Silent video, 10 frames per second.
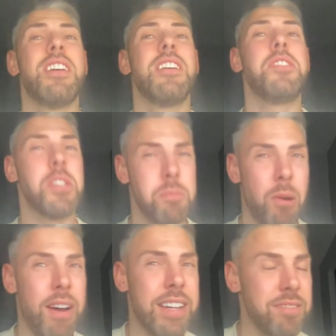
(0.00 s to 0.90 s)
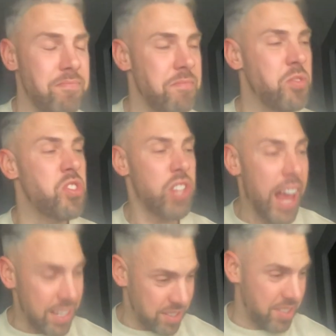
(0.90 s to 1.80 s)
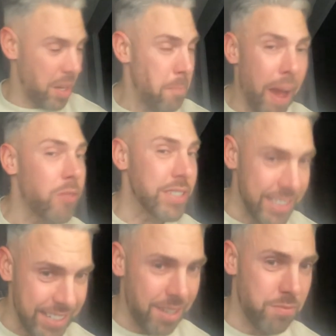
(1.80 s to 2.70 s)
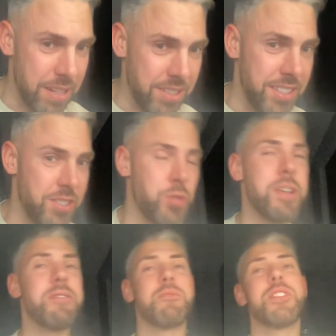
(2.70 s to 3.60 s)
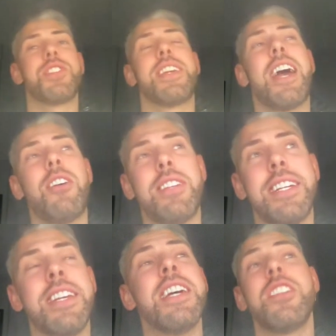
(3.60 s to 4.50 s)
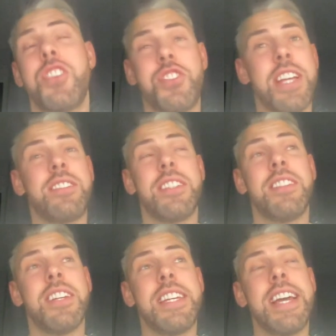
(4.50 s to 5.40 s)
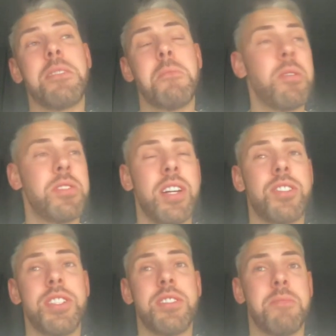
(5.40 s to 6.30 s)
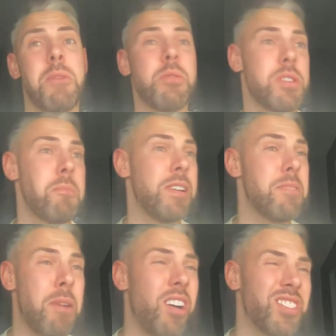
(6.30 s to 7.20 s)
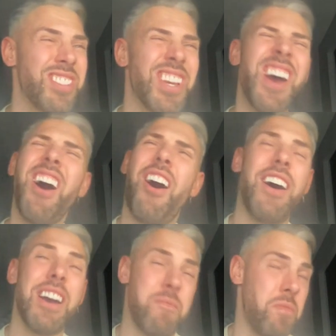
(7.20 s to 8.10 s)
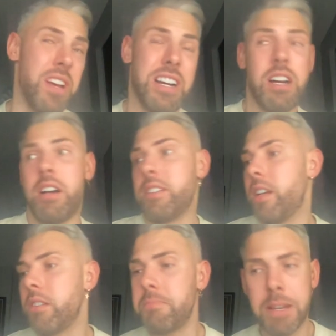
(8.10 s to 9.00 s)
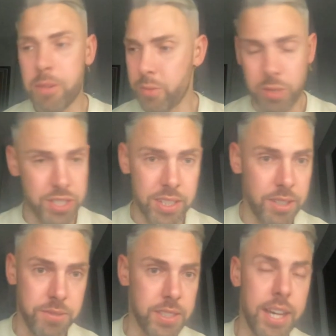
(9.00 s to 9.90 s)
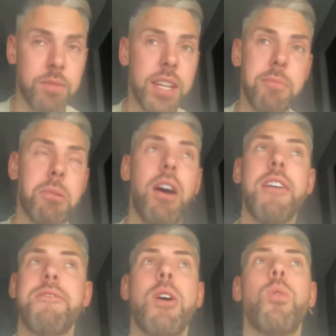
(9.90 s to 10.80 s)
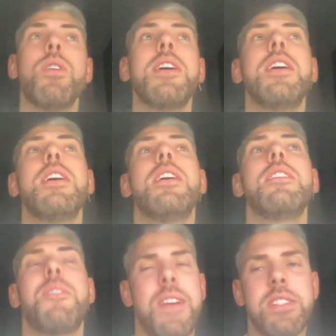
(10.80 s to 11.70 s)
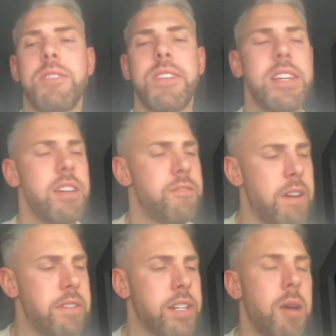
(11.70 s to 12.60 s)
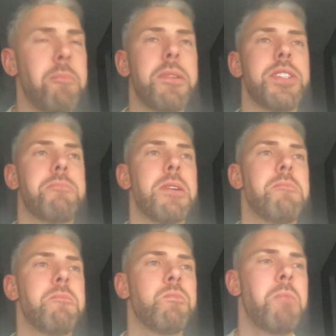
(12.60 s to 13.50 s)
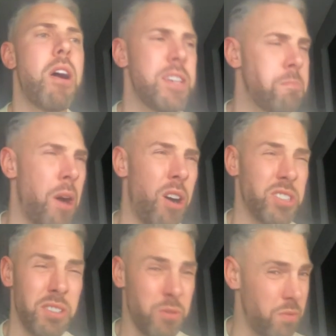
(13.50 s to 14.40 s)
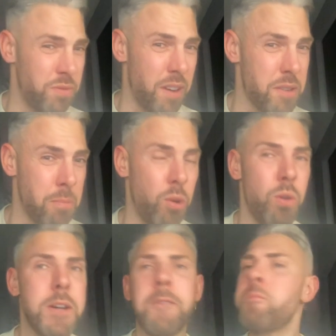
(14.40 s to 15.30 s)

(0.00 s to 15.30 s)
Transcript: despite stats, apparently, I've read a tweet from Richard Cowley suggesting that he had the most touches and most completed passes. I don't know, maybe I was watching a different game then, but I felt defensively very accomplished, but his passing I thought was very poor.